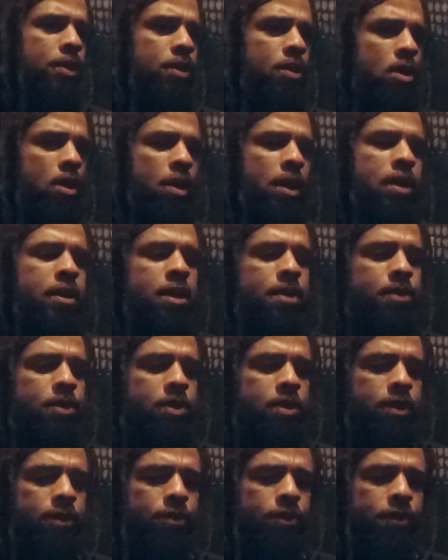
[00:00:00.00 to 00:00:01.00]
all that type of
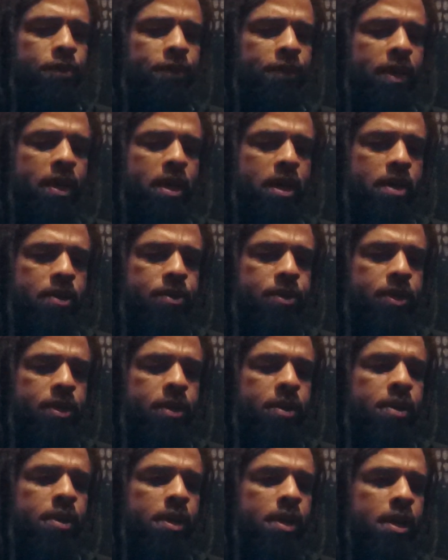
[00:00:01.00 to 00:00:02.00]
stuff with phase
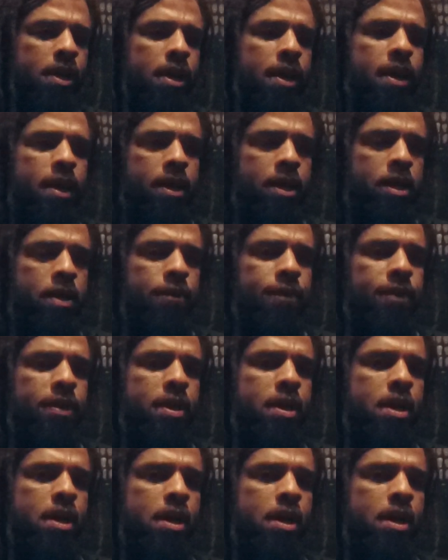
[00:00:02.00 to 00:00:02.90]
and even